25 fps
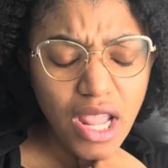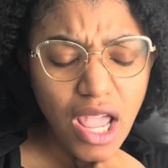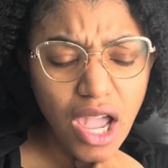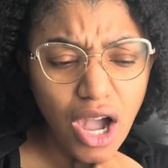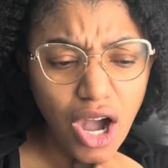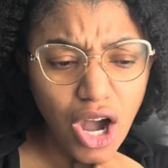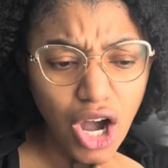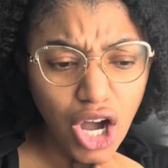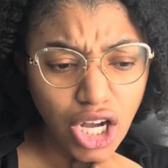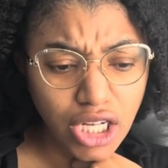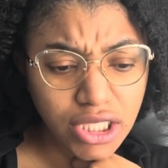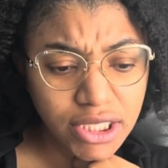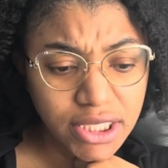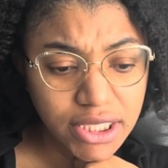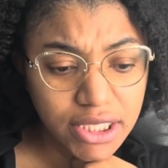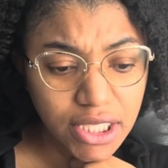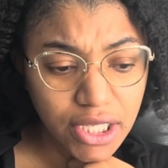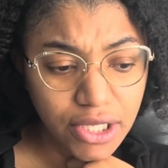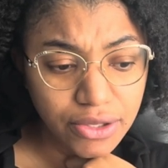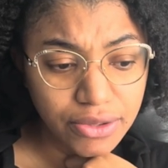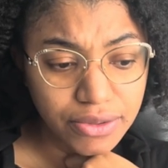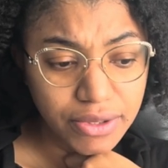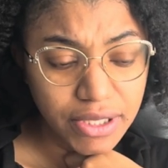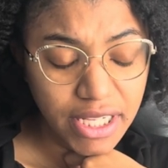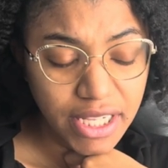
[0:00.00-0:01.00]

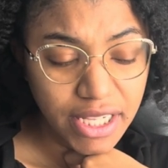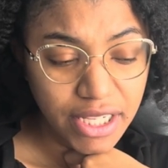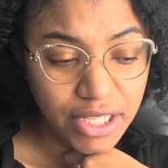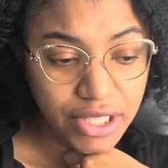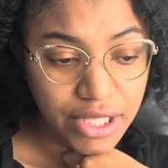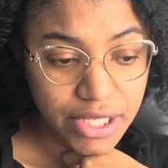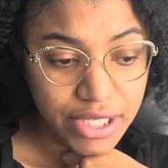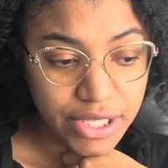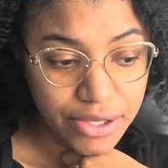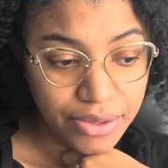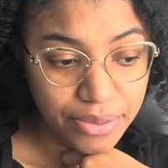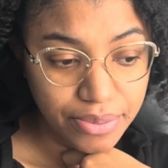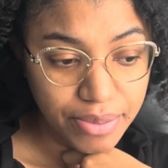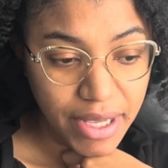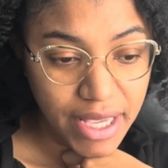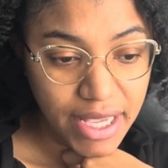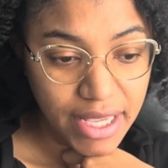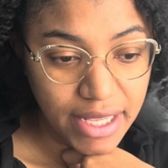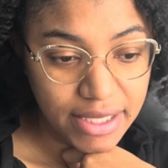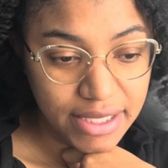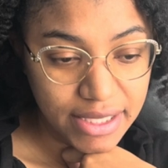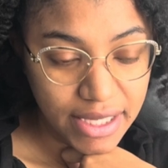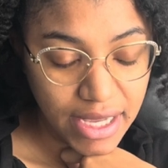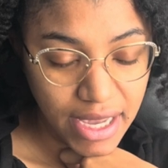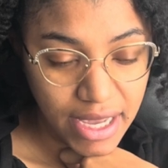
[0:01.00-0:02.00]
also need to make
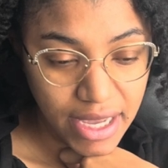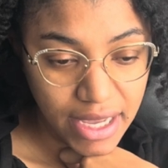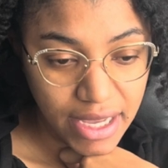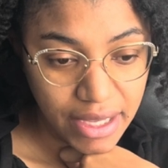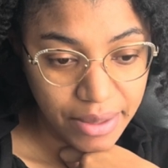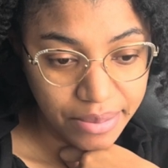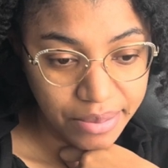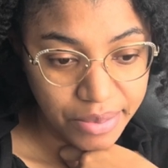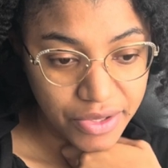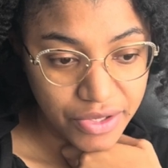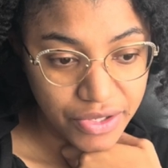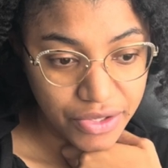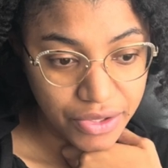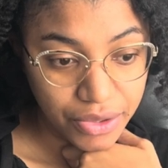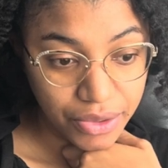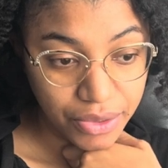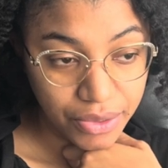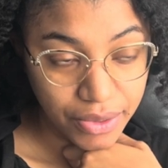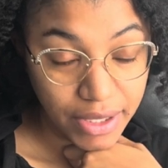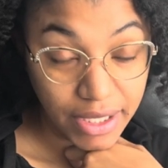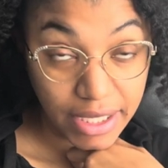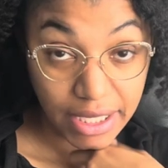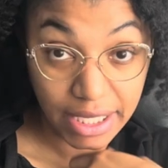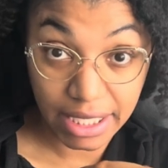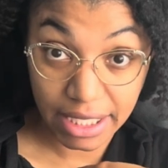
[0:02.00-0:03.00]
time to
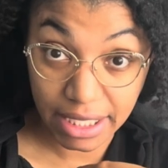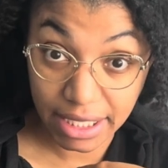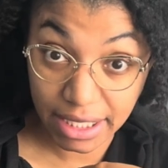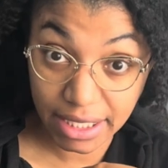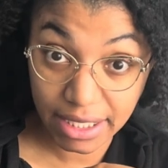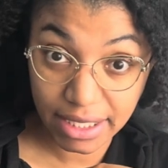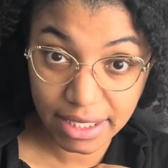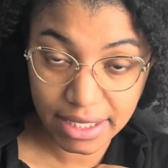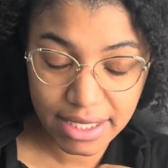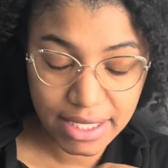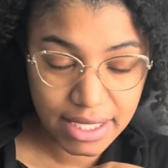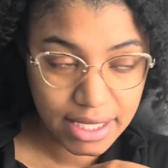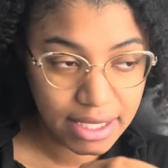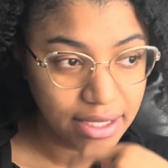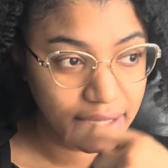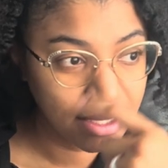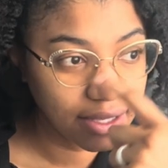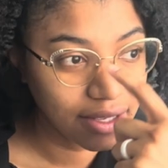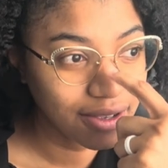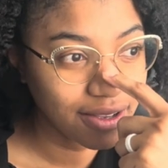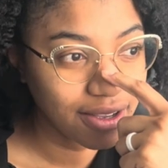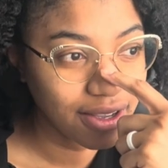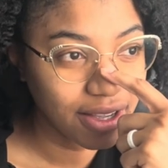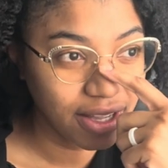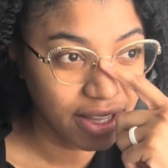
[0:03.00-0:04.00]
eat.
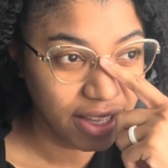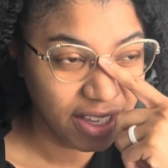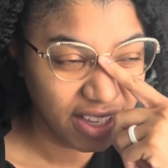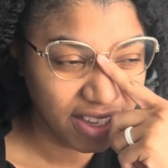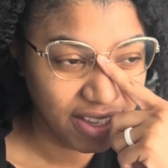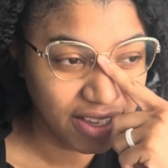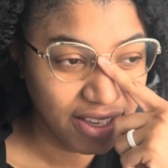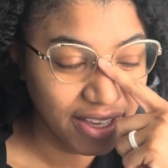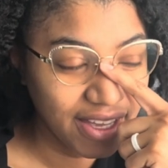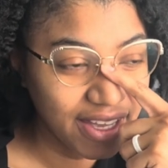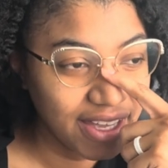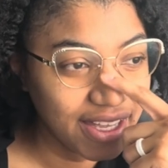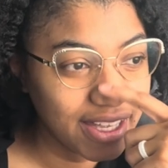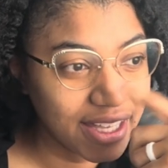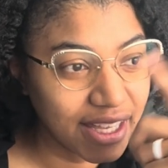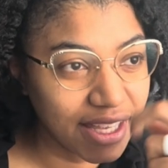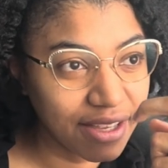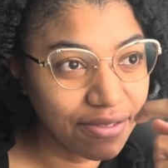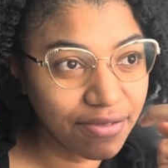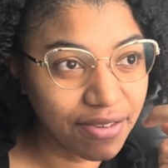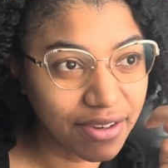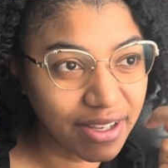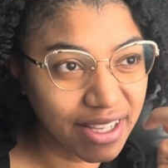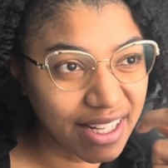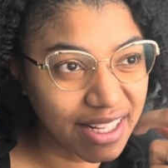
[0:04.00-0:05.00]
I keep
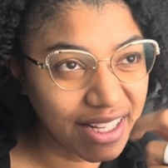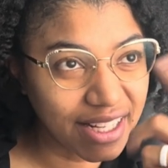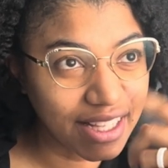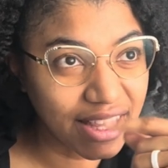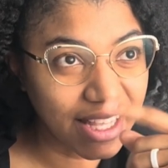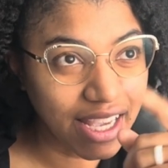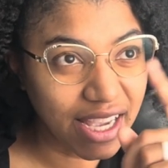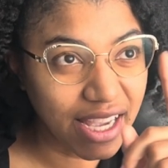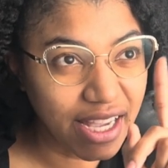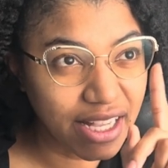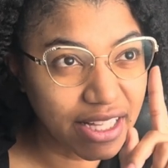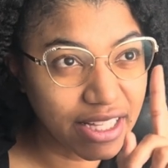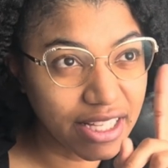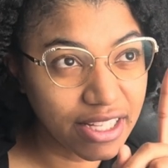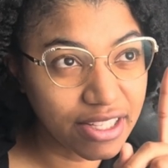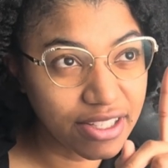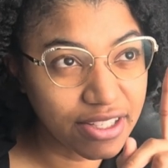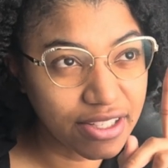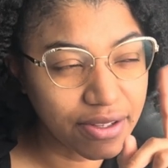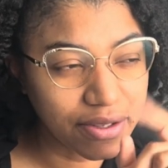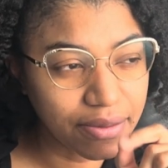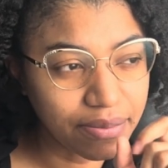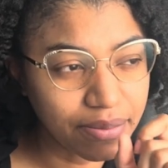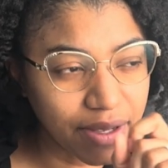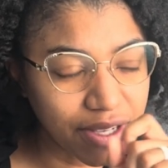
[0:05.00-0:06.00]
forgetting that. I need
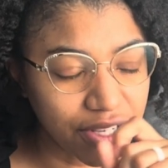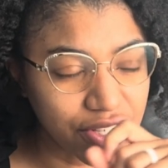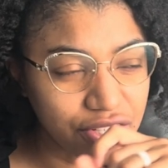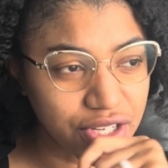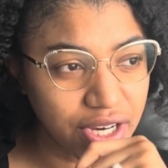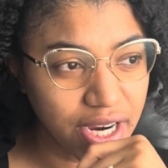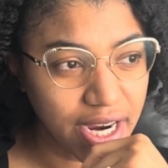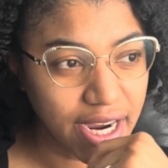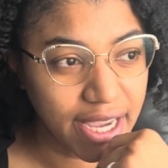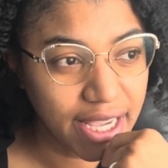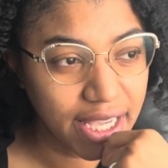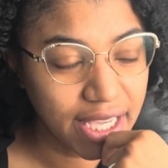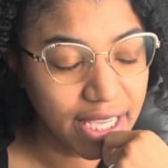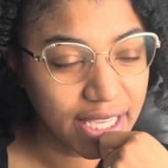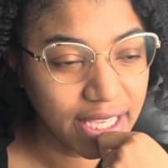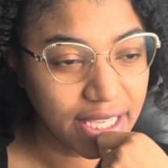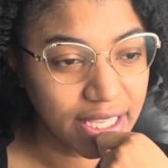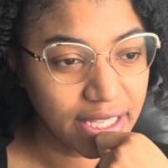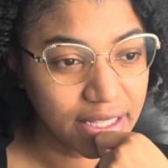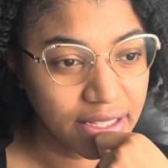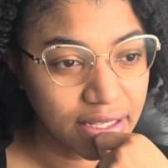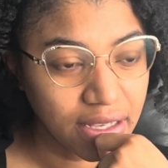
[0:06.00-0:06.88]
to make sure I eat.